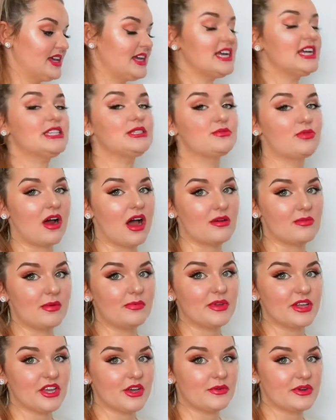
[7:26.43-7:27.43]
it's
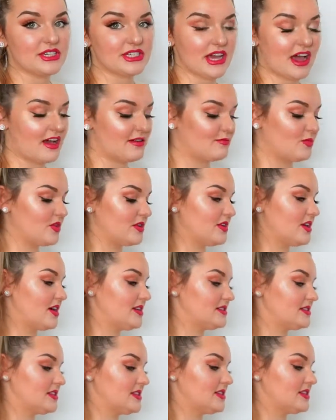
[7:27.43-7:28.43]
probably going to have more
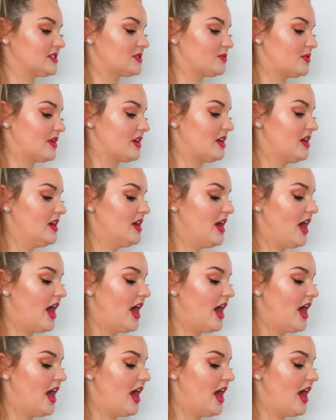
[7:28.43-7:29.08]
knots than this one,